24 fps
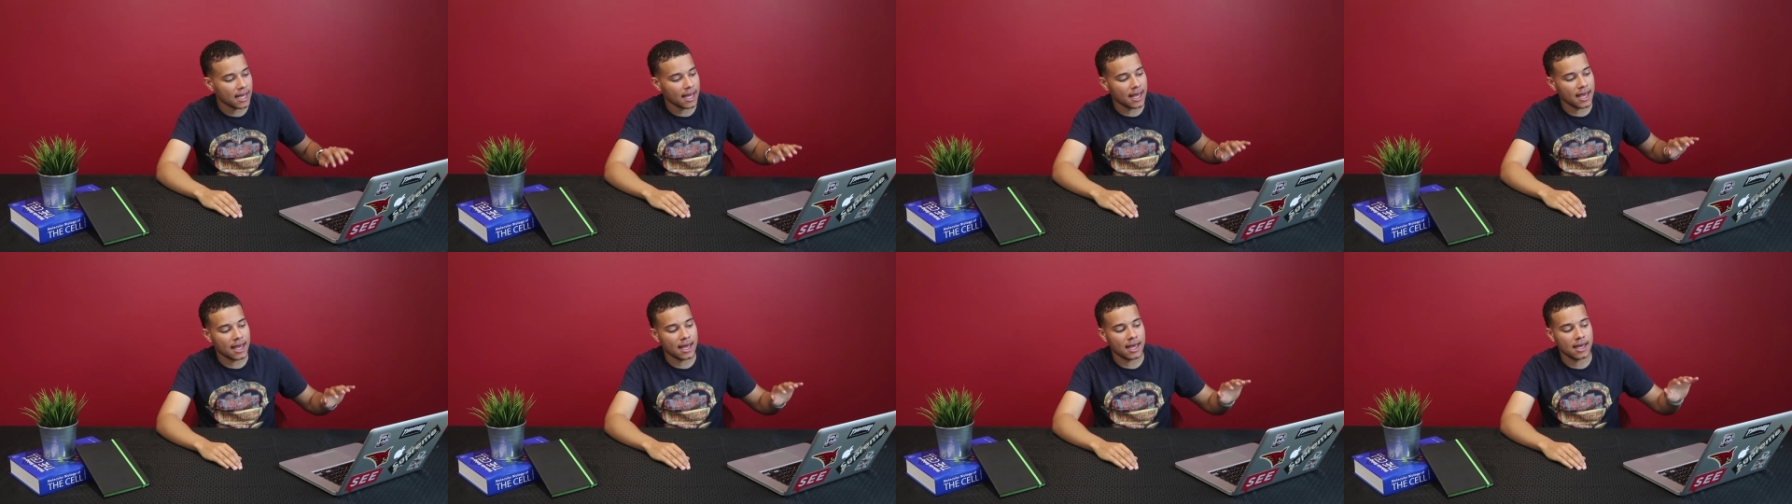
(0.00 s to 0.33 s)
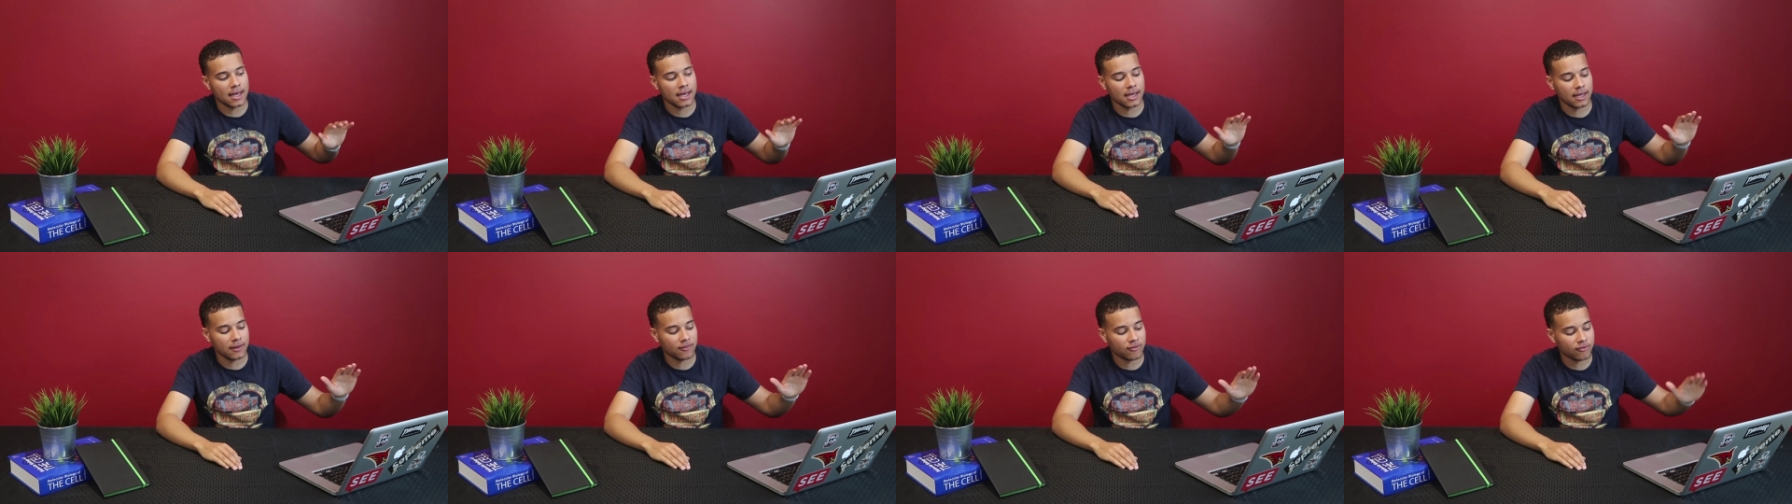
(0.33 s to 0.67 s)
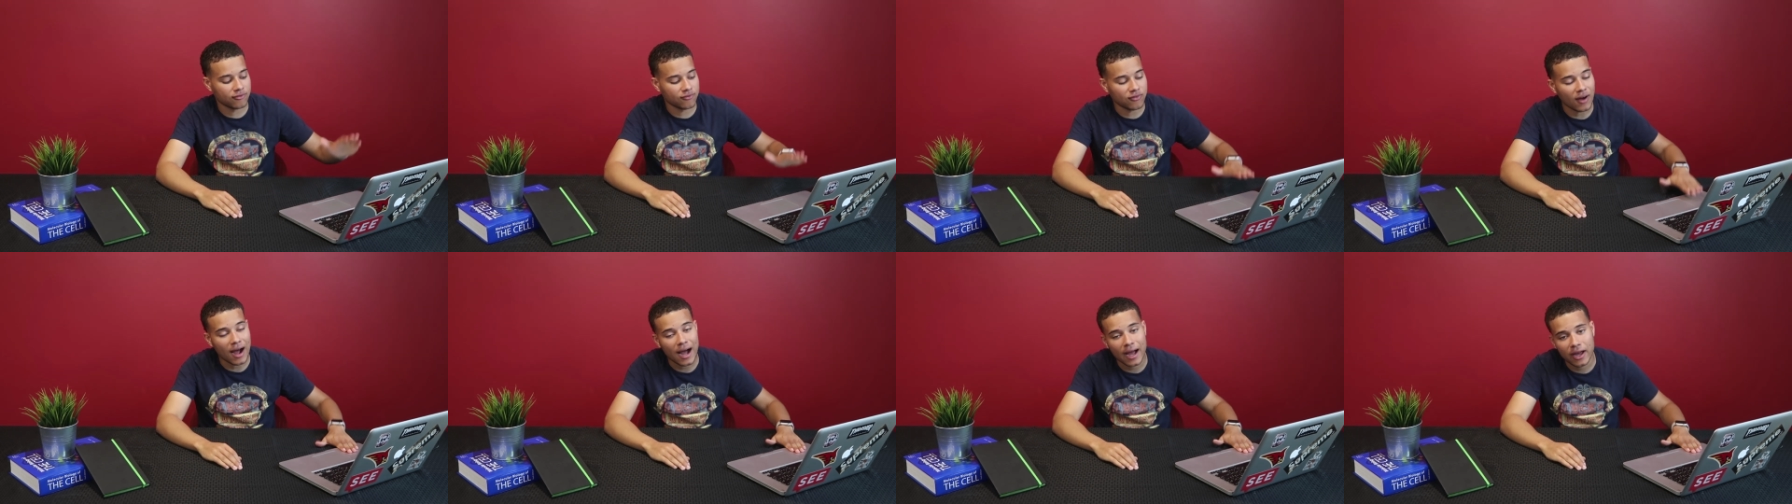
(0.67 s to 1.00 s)
a
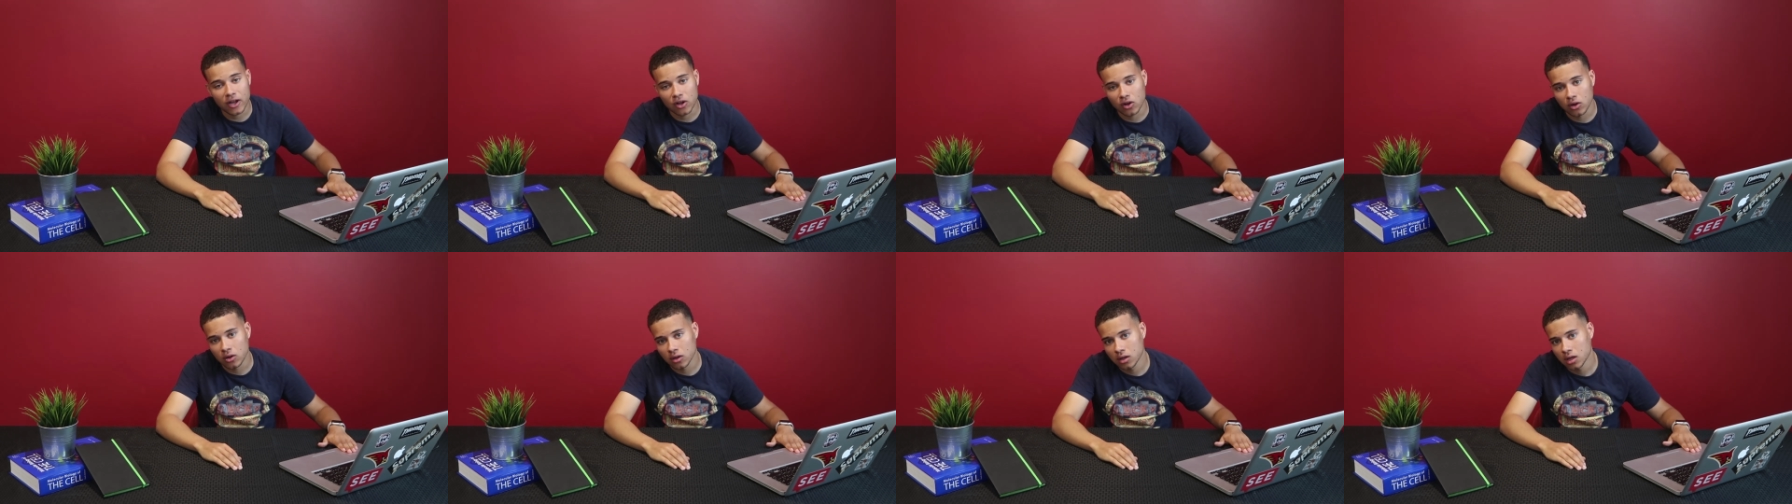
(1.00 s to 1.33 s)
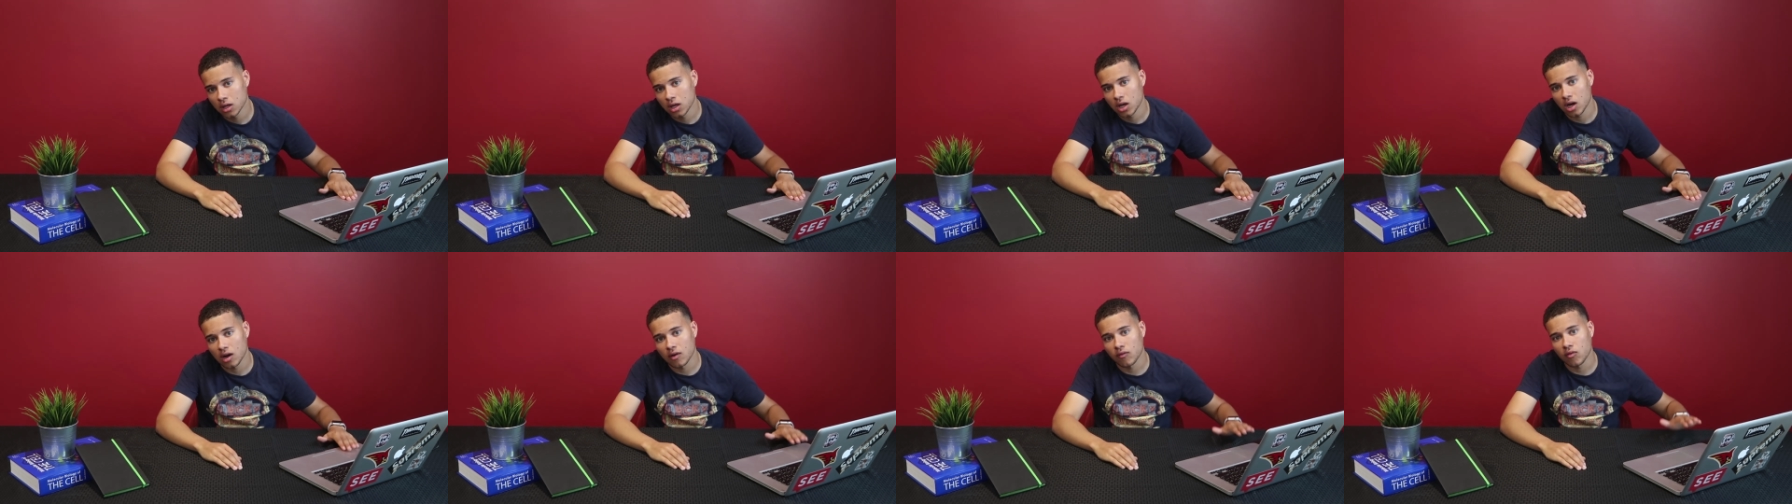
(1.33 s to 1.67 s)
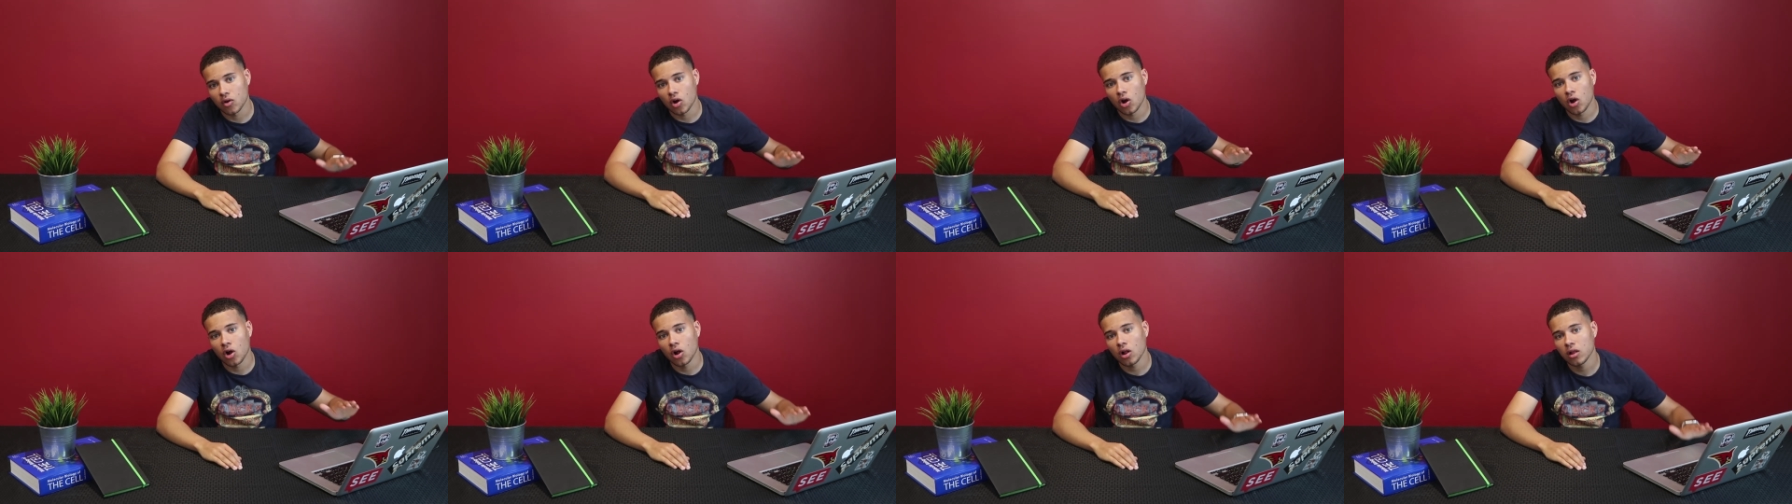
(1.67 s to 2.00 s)
file
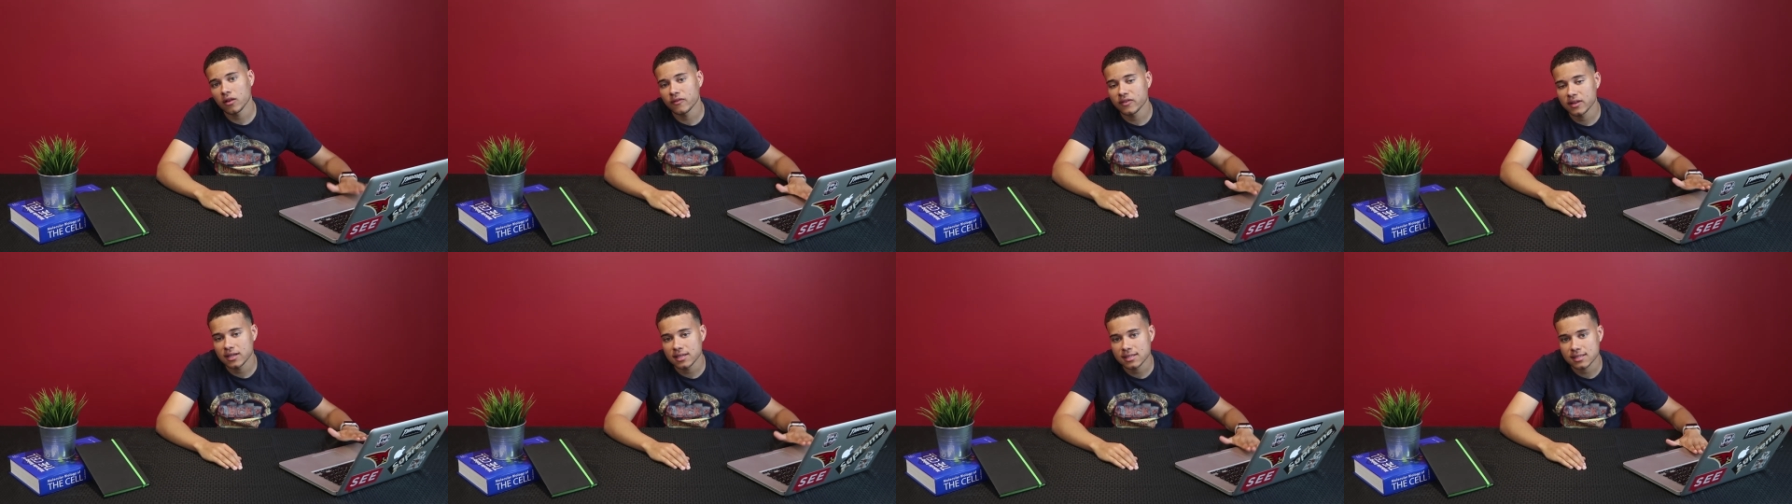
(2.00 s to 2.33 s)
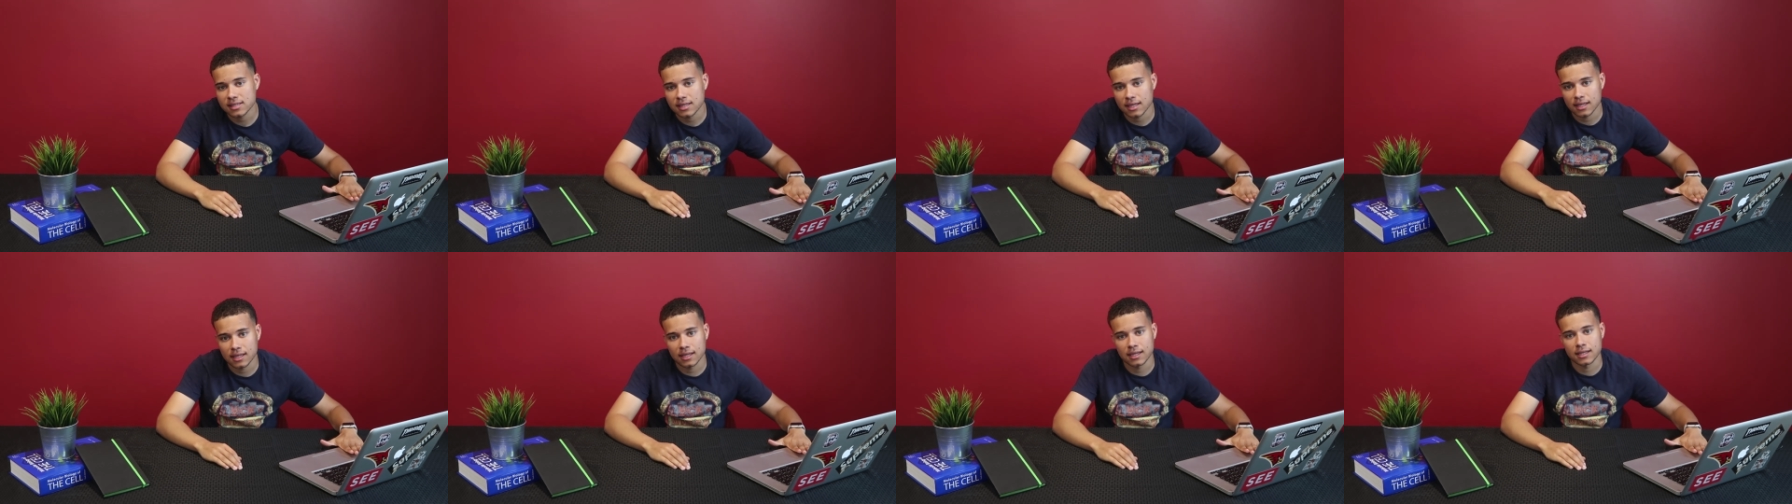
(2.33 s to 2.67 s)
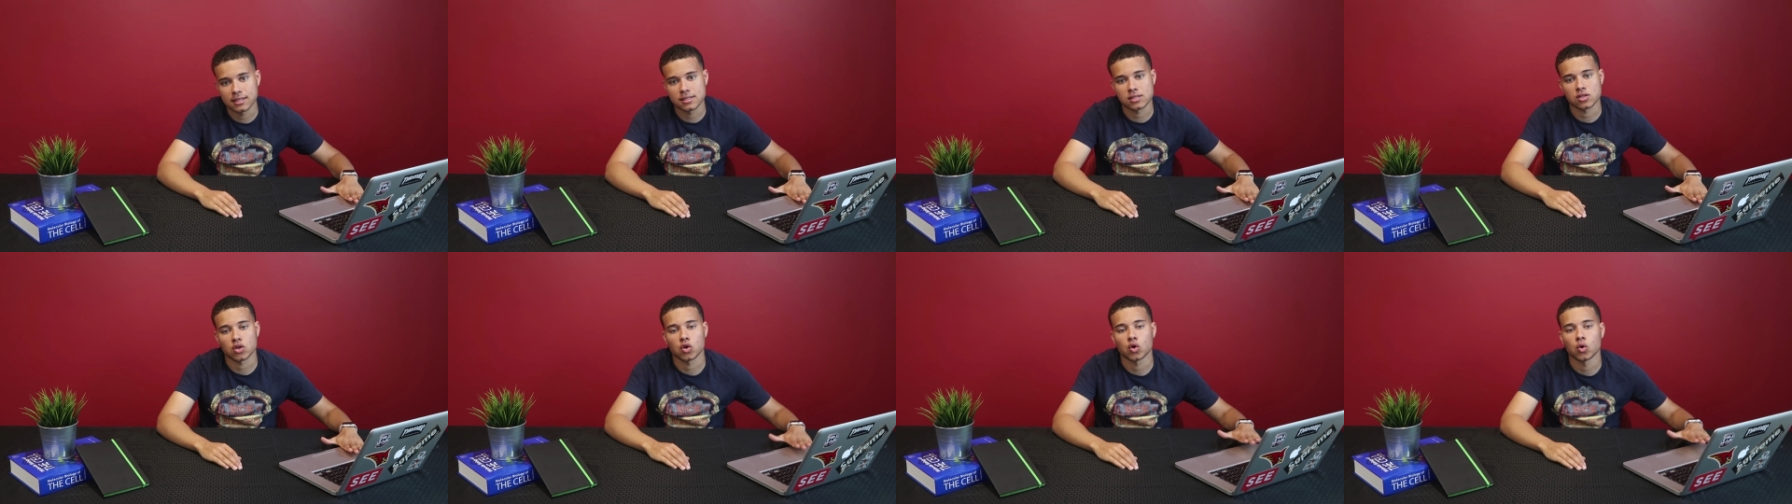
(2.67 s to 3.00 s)
of all of these
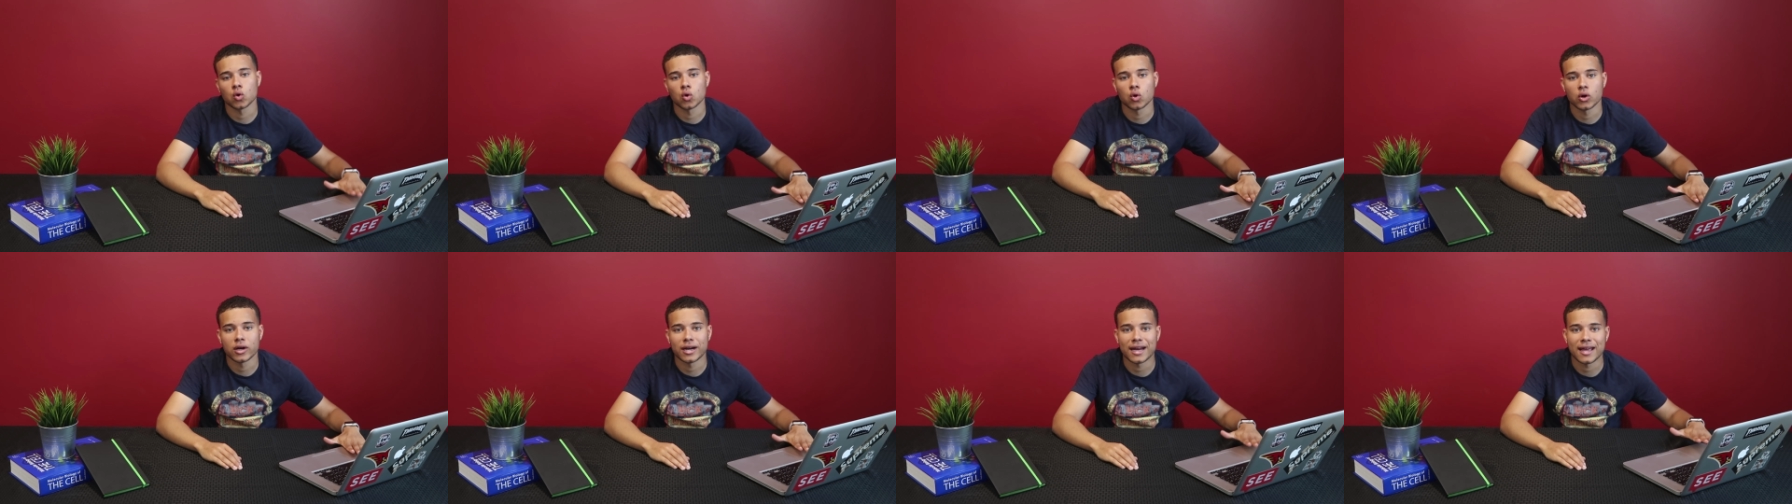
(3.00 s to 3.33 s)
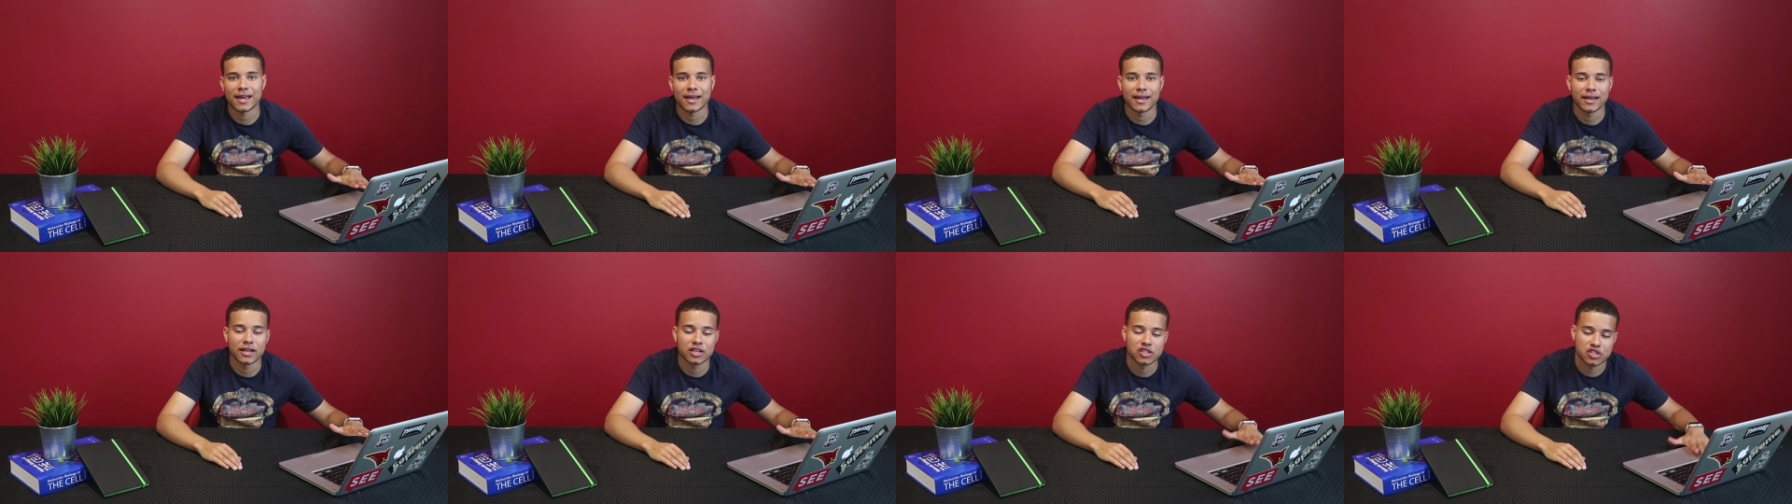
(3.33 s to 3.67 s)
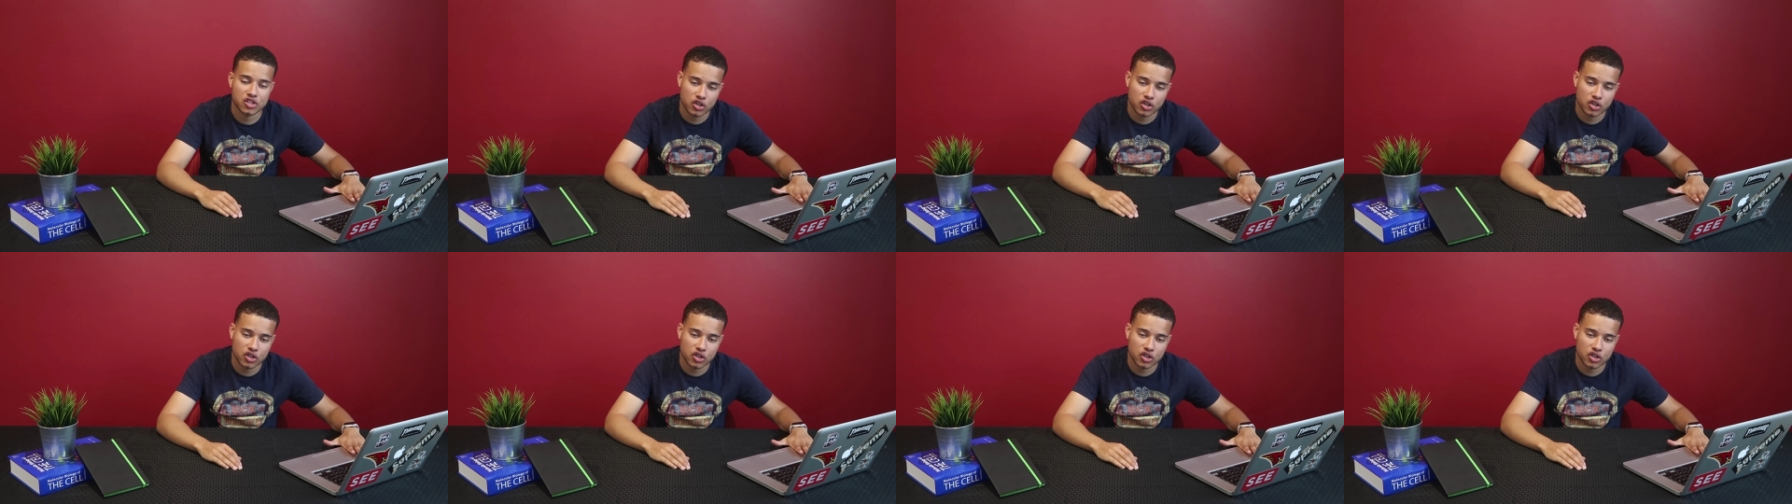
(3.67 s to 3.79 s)
things on an